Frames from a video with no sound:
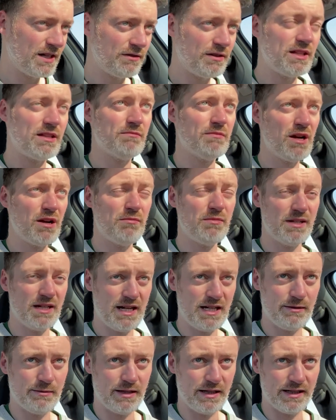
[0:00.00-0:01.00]
moment
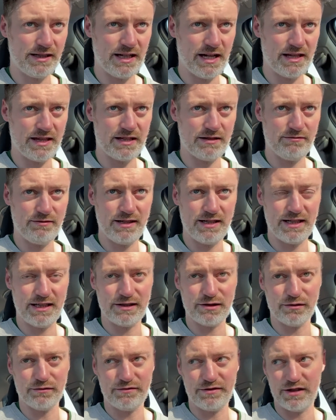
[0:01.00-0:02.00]
anyway get the really
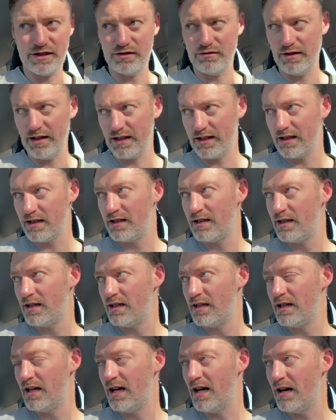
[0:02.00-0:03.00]
sulfuric
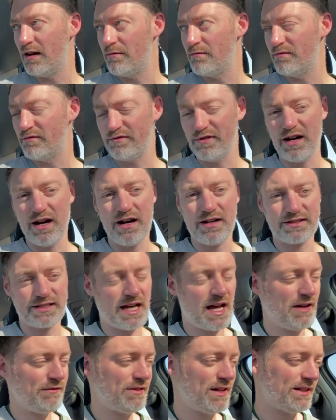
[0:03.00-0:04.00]
farts. I
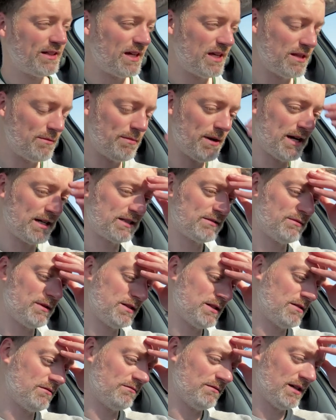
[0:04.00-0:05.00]
have had that in the past, but
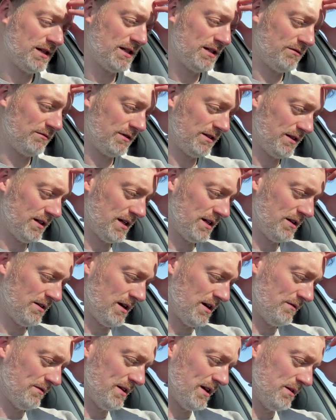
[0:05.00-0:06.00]
I don't
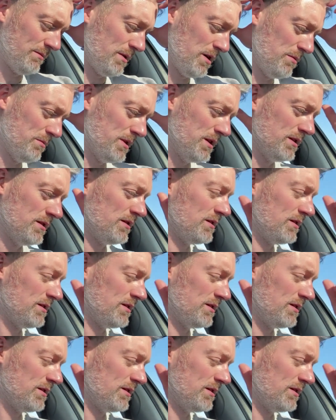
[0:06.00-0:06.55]
have that at the moment.